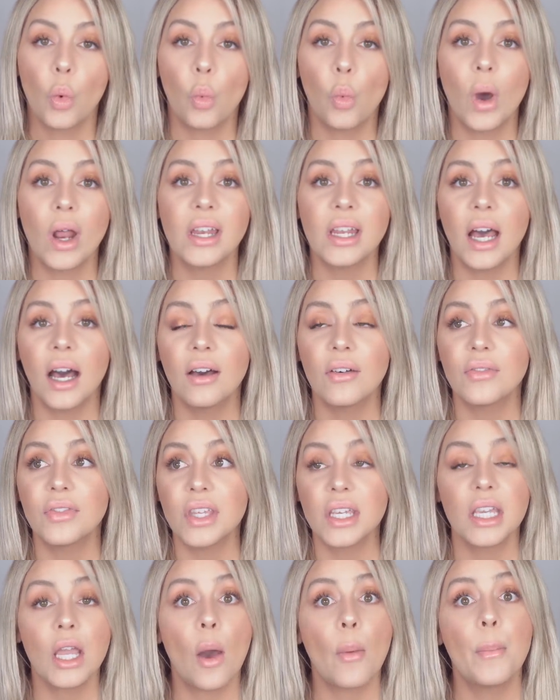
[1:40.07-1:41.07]
One of
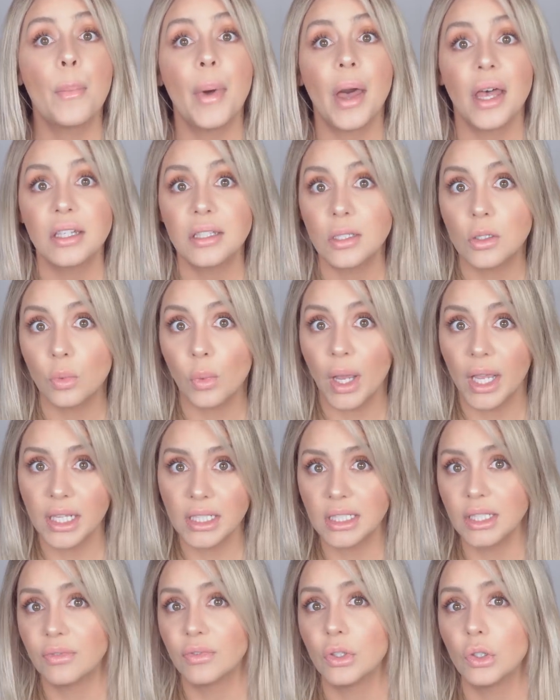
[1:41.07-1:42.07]
the best
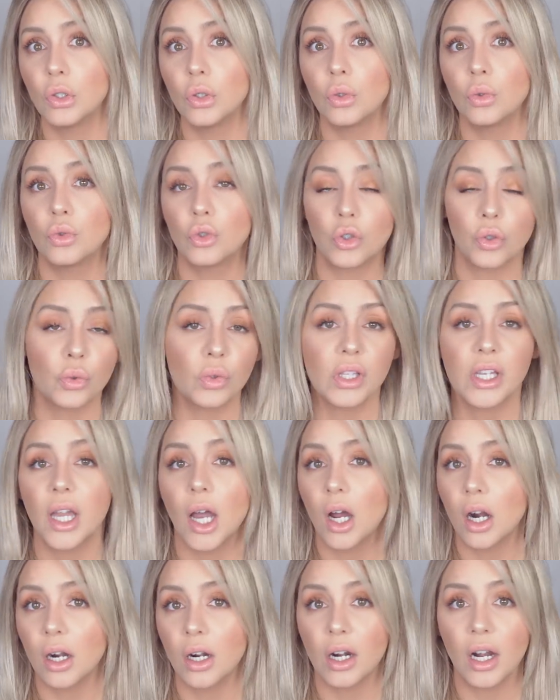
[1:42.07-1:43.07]
ways, if you truly
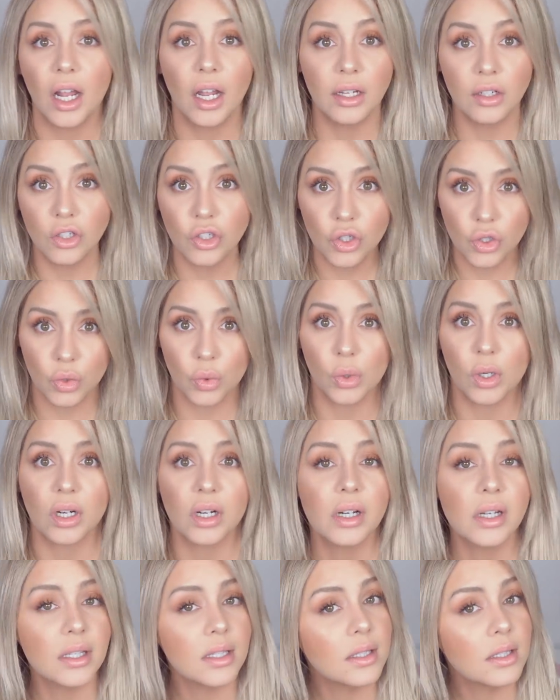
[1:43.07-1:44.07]
are
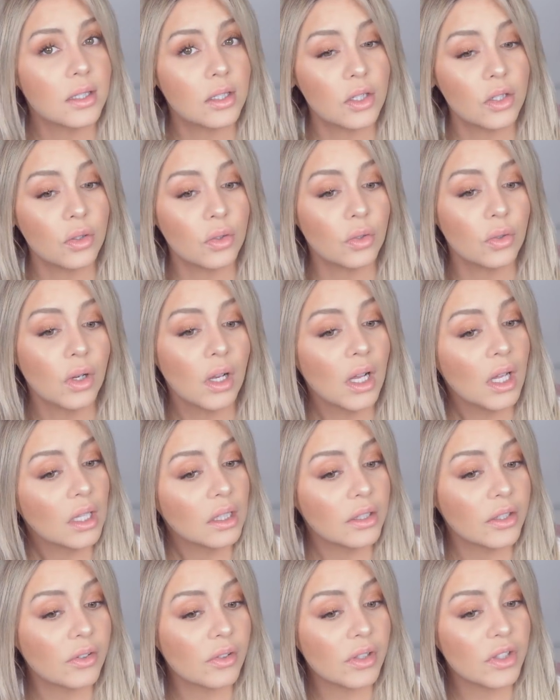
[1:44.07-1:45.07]
unsure, is to
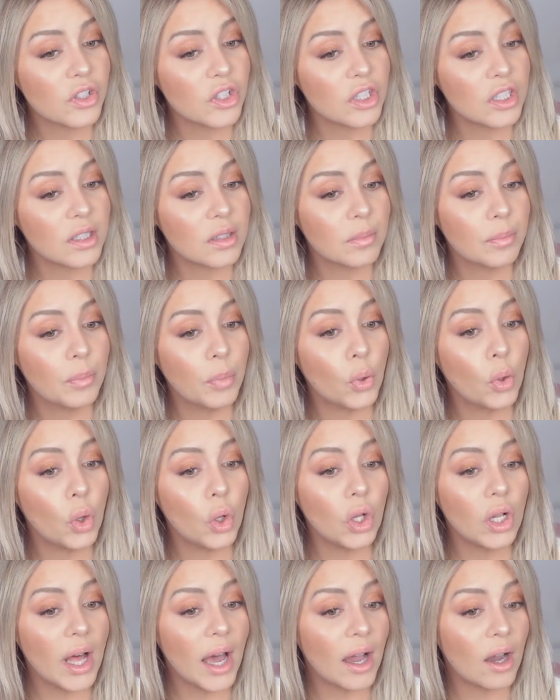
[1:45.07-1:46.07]
literally just
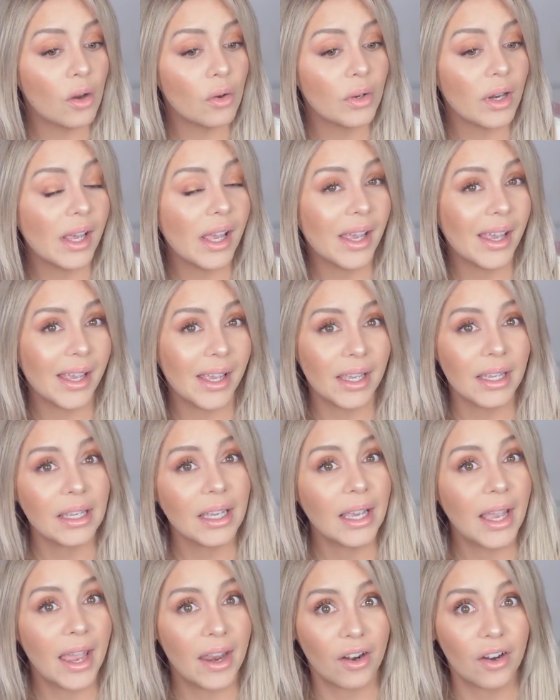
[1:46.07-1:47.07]
pull out
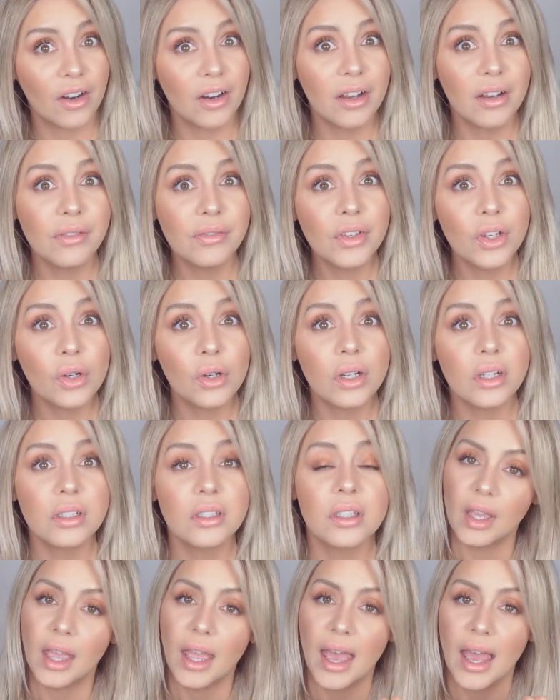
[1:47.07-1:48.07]
a hair of
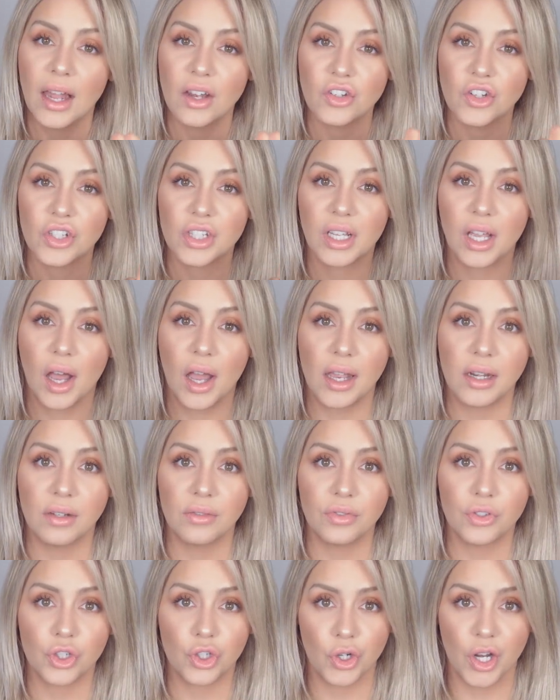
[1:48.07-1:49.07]
yours and just kind
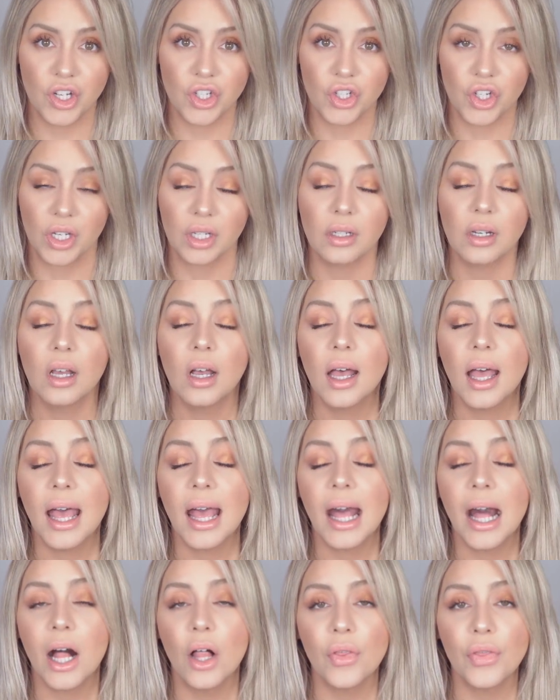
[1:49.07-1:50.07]
of stretch it.
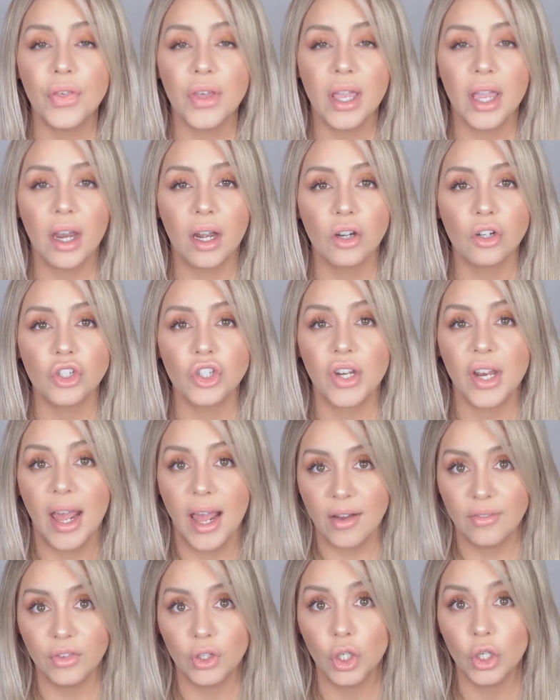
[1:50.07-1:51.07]
Healthy hair should
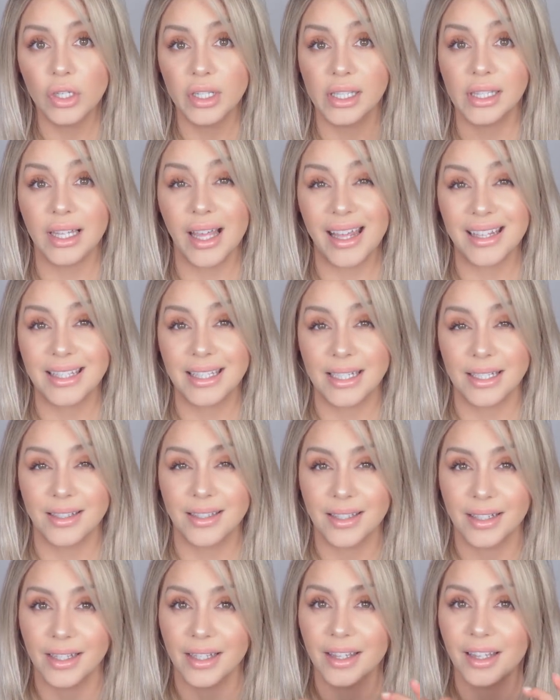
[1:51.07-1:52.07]
have good
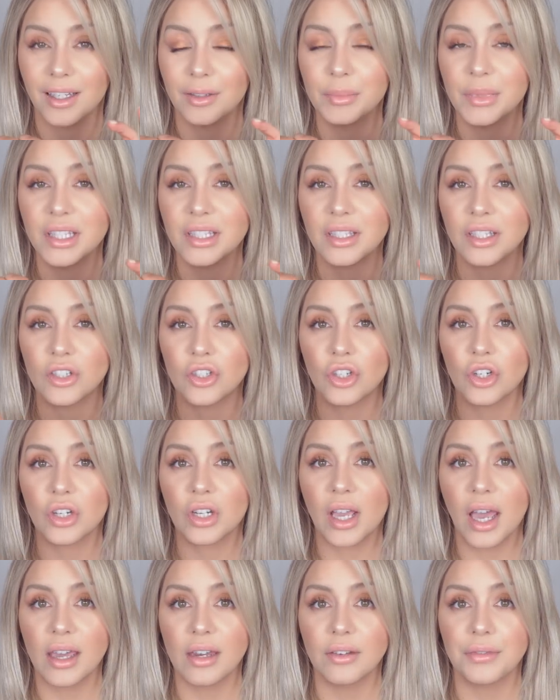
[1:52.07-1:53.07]
elasticity. That means it should
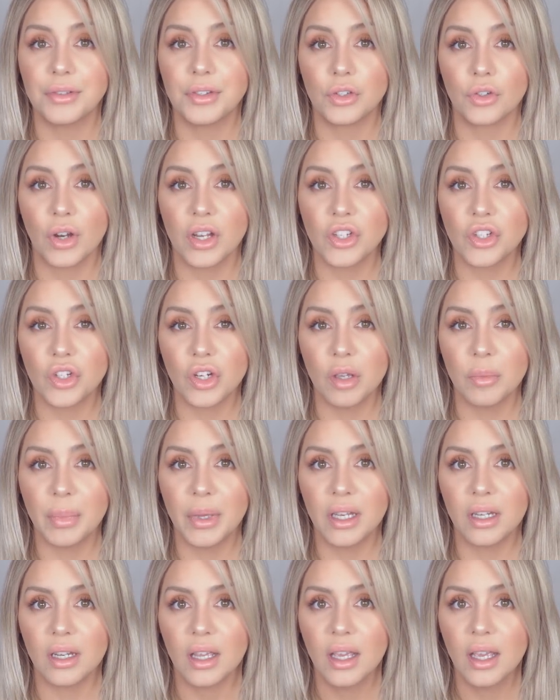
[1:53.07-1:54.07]
kind of stretch a
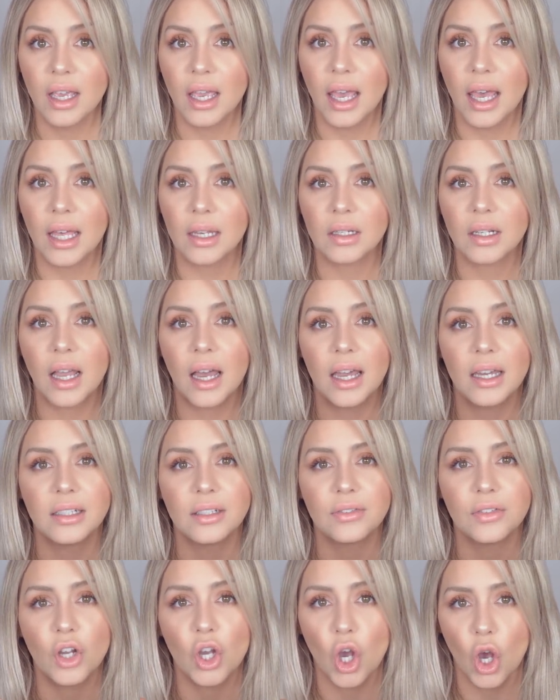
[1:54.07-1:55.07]
bit and kind
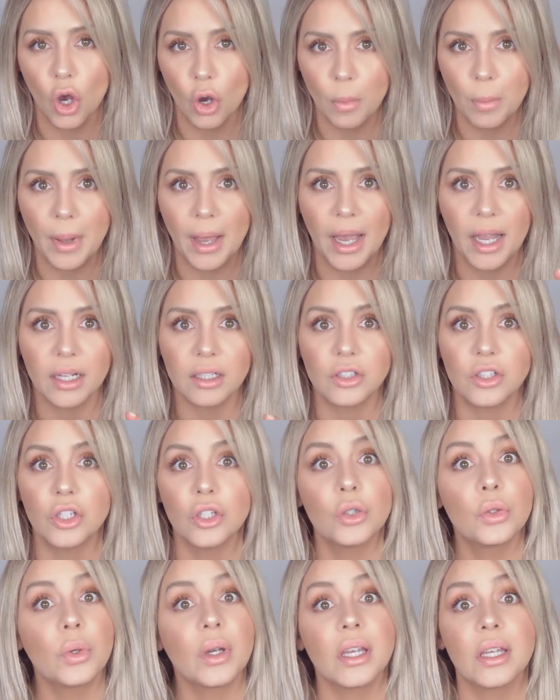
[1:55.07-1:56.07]
of go back
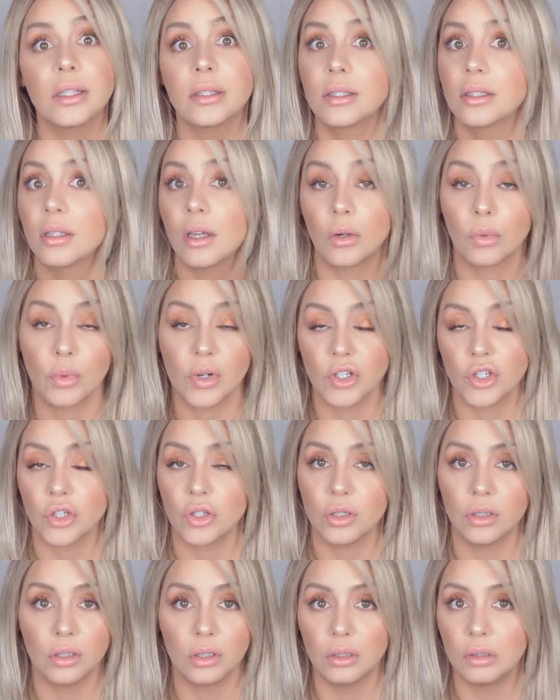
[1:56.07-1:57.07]
to its
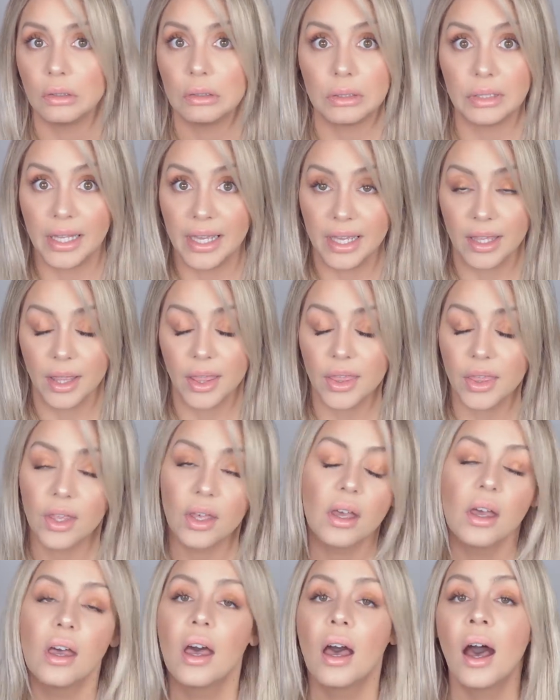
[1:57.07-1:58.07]
original length.
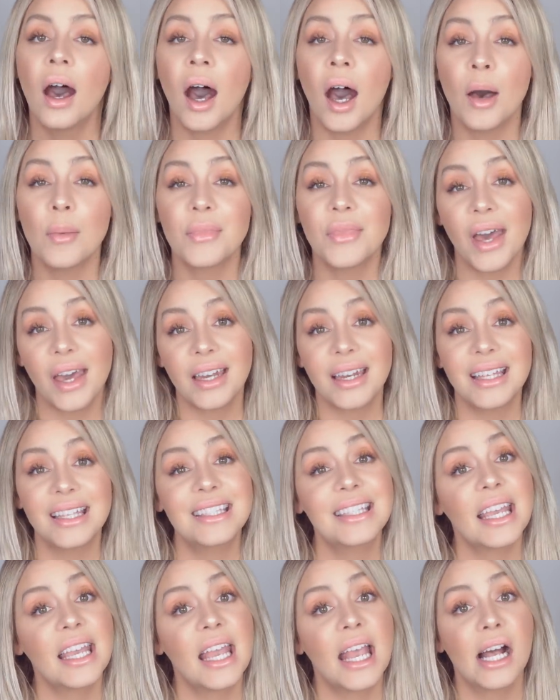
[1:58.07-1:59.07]
That
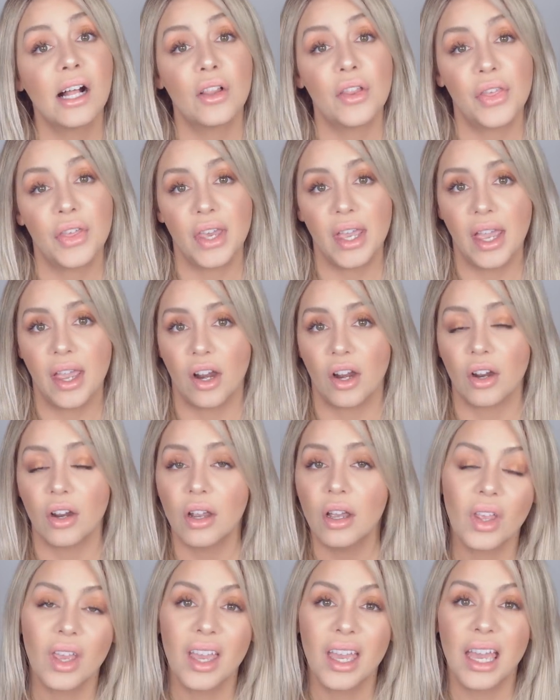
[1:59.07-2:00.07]
is a healthy hair.
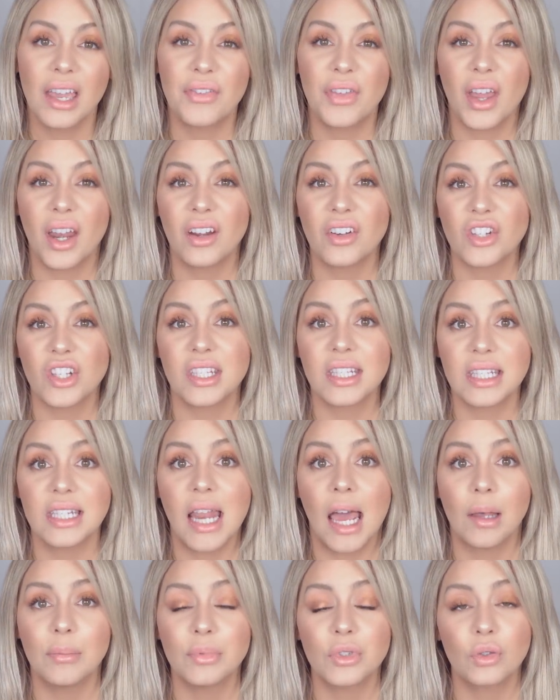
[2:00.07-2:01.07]
If the hair just
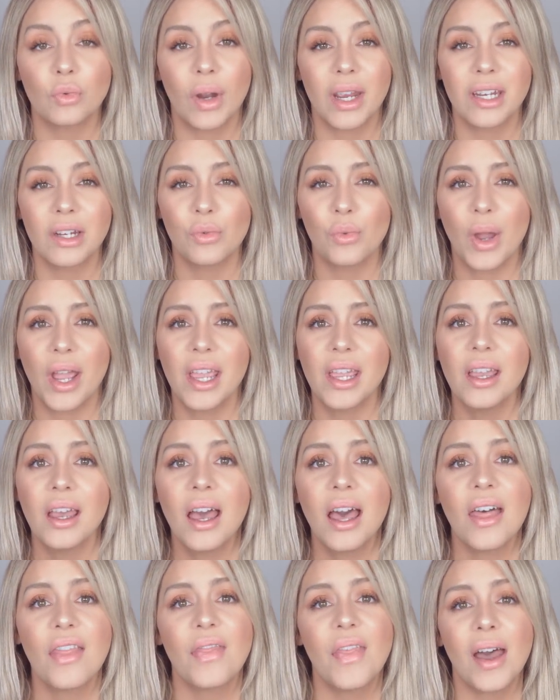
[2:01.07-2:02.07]
snaps right away,
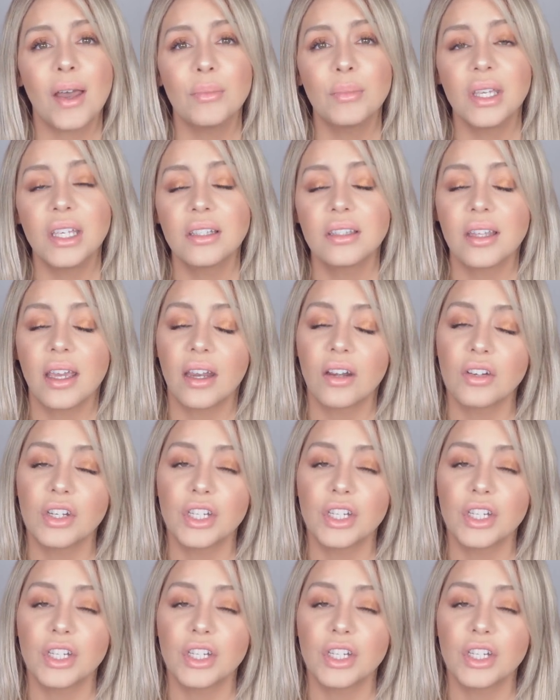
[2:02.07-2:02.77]
that means the hair